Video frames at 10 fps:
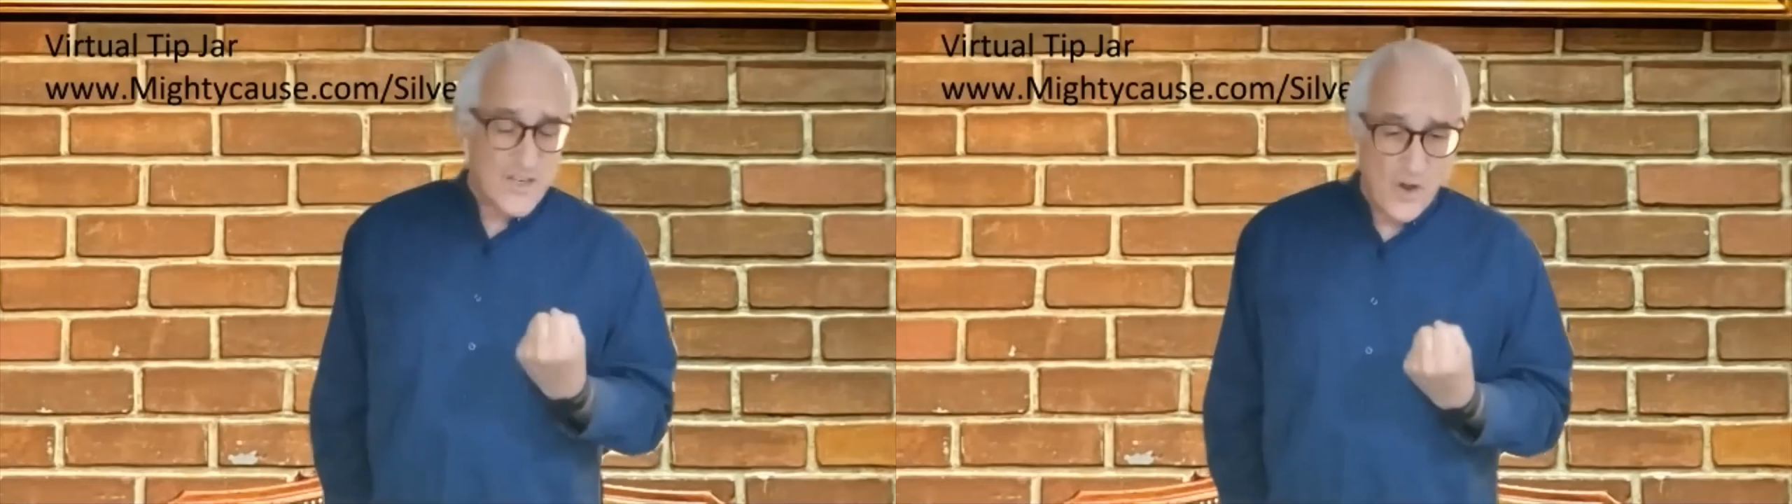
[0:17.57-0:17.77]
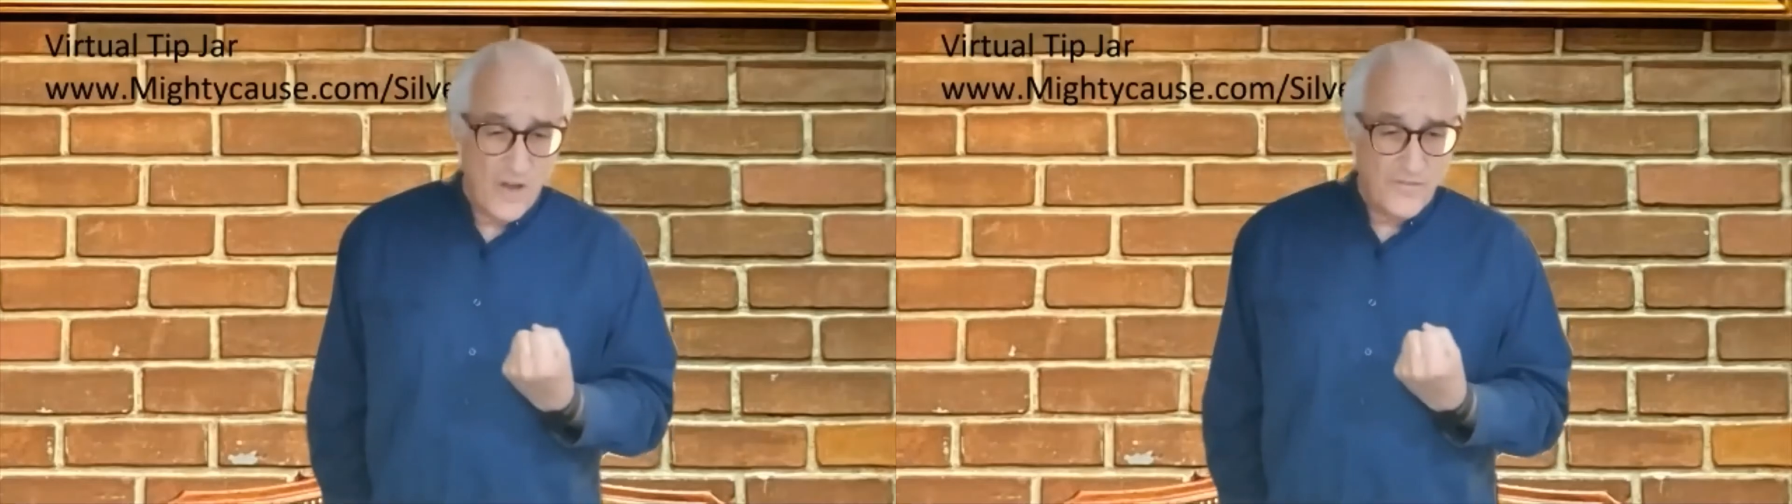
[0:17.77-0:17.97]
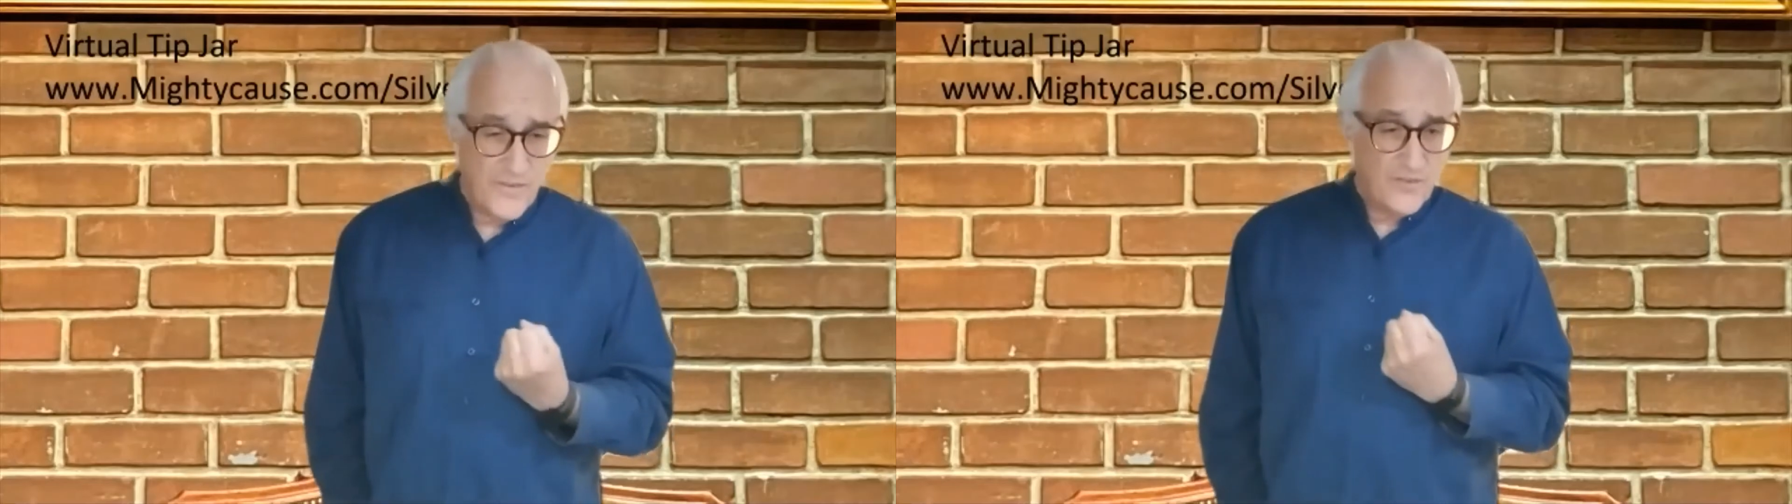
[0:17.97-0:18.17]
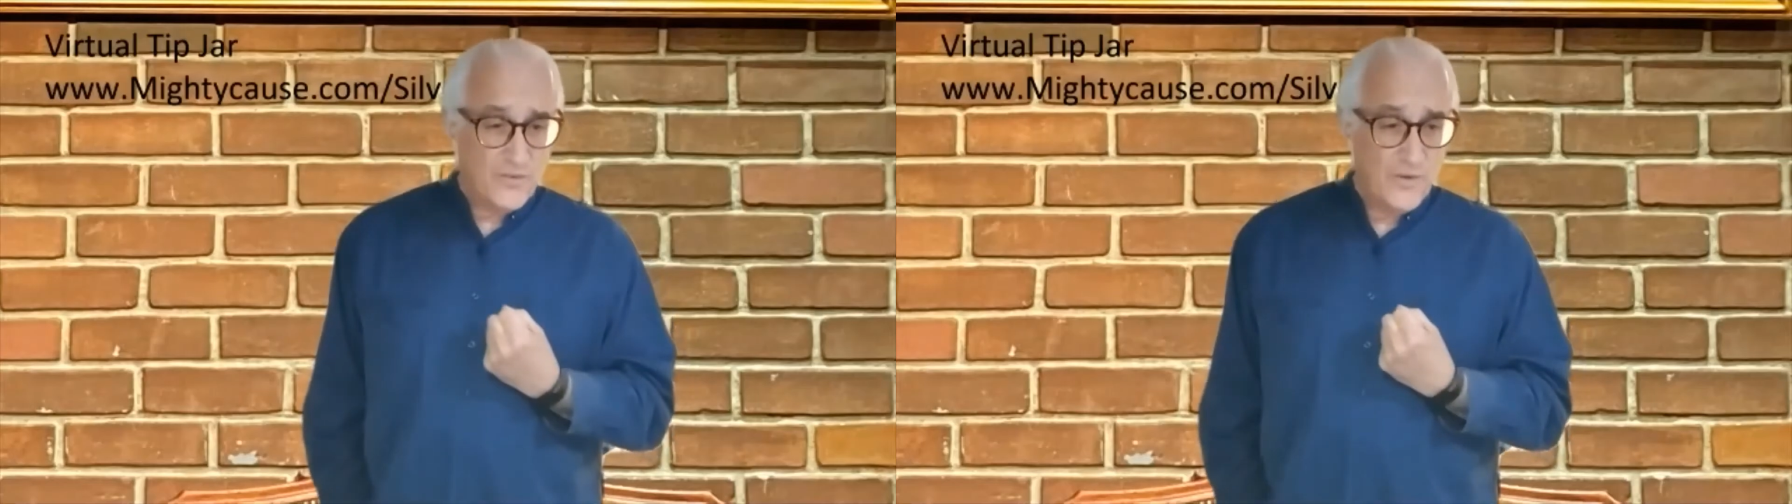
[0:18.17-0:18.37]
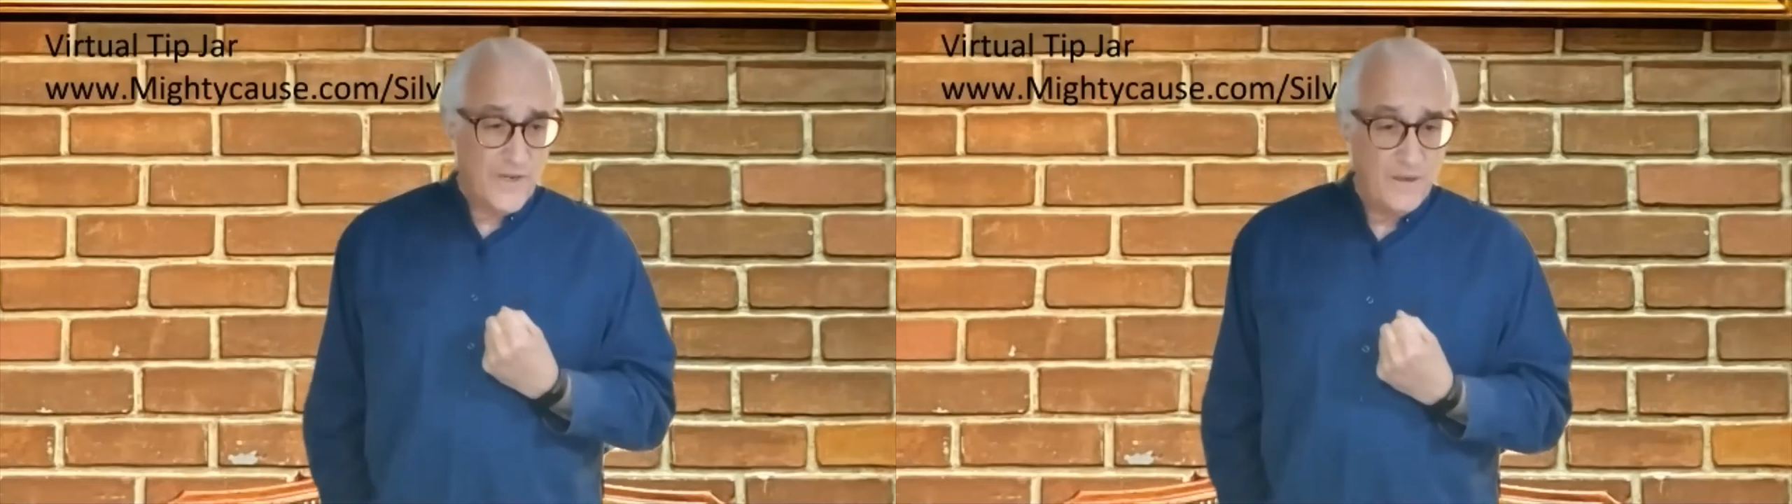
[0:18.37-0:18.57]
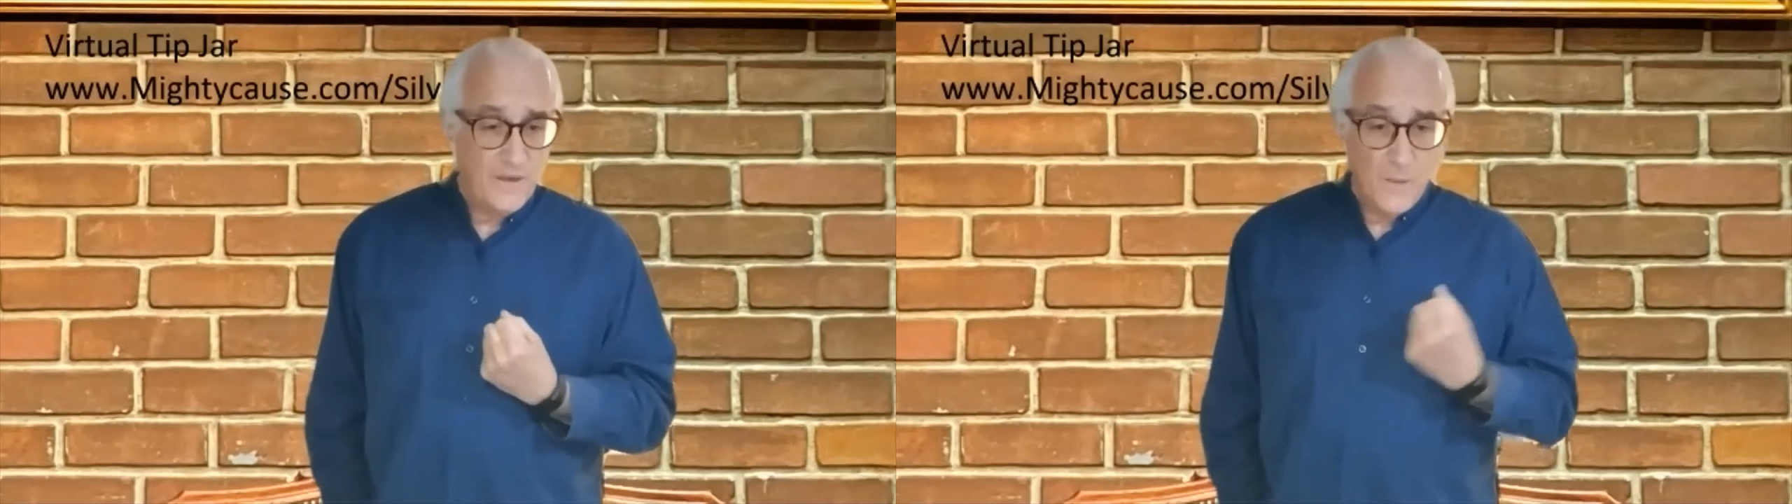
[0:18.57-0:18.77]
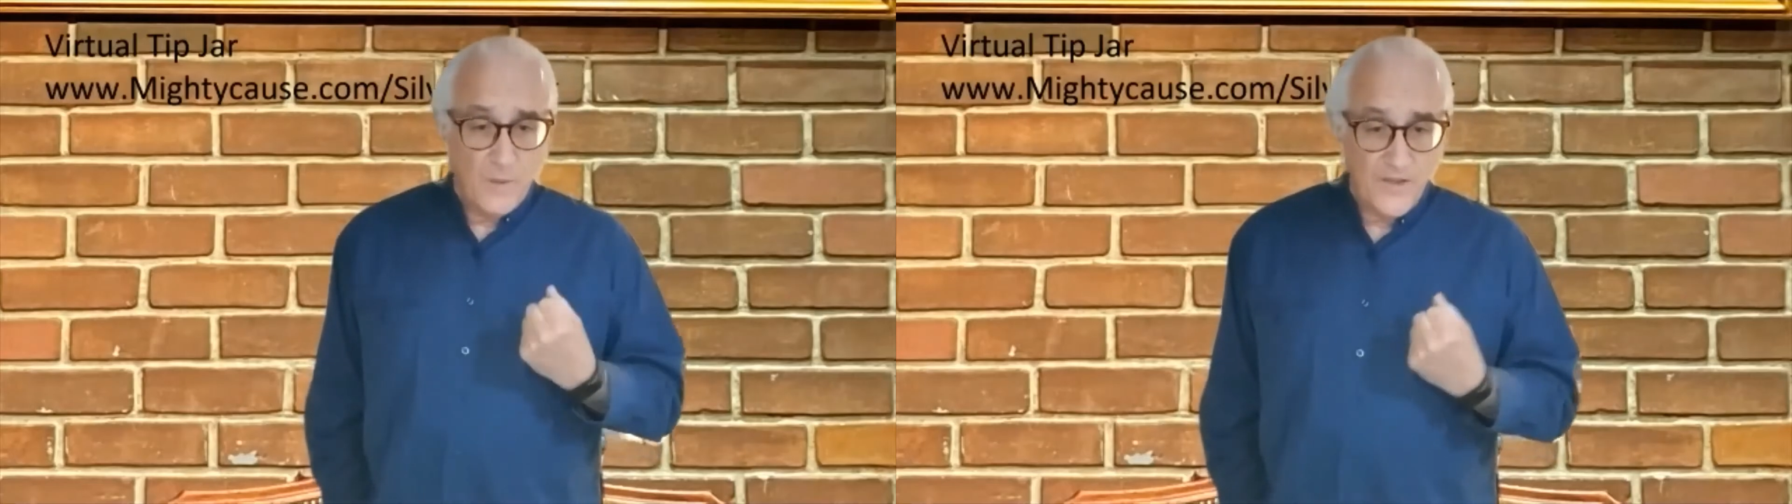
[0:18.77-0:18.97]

off the street by